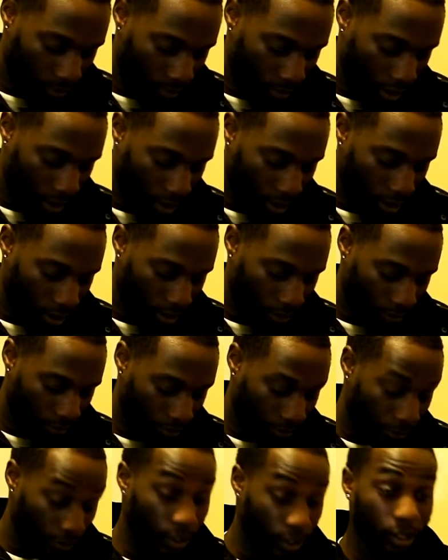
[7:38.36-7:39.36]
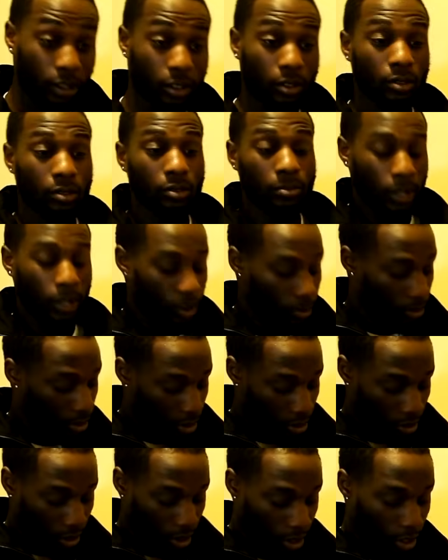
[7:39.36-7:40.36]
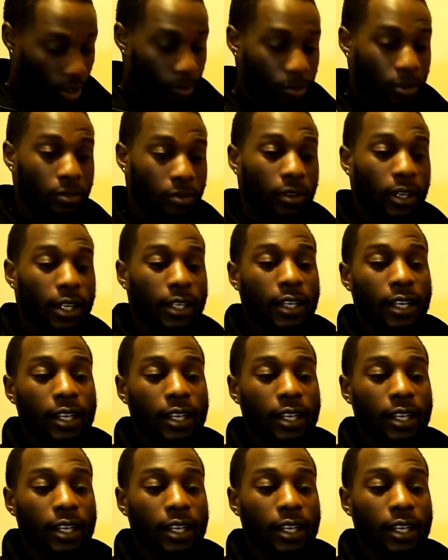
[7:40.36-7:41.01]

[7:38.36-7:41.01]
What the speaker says: Man, fuck you, man. You might as well kill me right now.